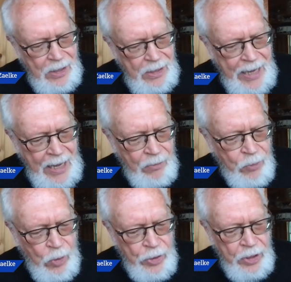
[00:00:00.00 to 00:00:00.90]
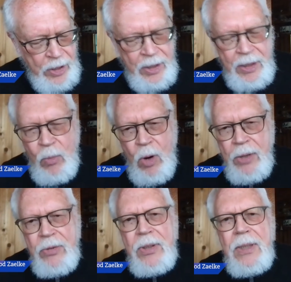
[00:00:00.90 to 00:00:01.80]
California and in
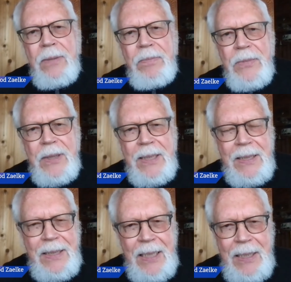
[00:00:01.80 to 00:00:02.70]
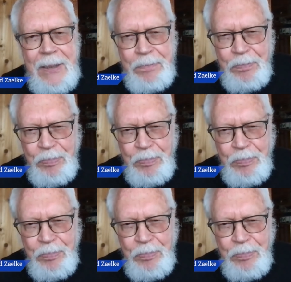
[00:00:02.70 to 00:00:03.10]
Washington, D.C.